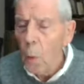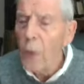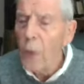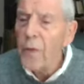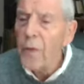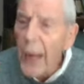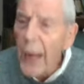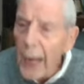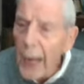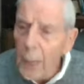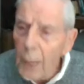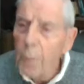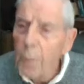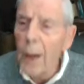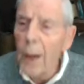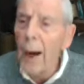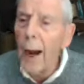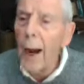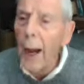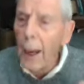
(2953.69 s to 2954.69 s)
with
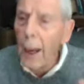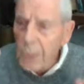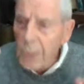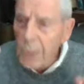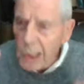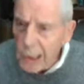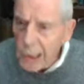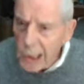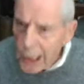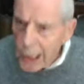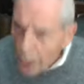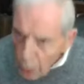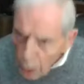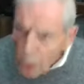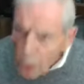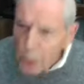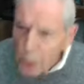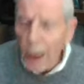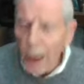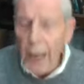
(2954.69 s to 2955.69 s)
Abraham's
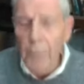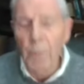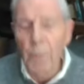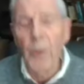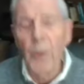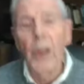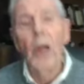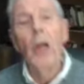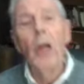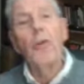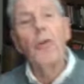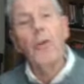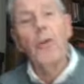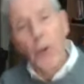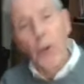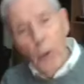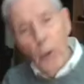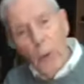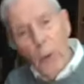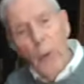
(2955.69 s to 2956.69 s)
children
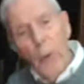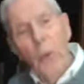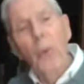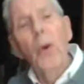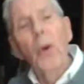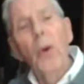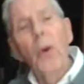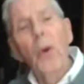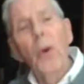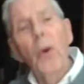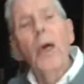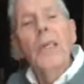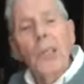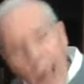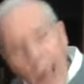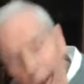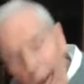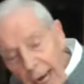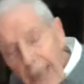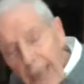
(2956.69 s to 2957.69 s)
through
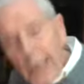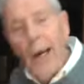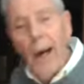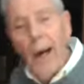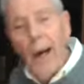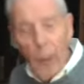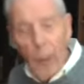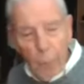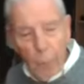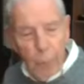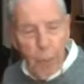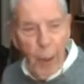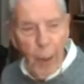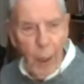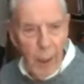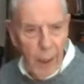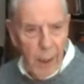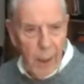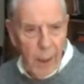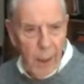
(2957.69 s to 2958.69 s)
Jacob.
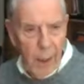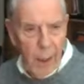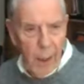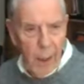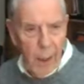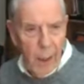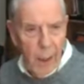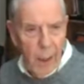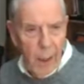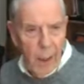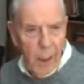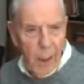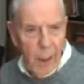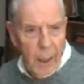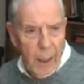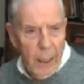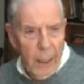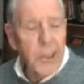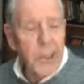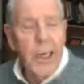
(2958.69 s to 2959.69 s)

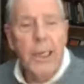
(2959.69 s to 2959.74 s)
He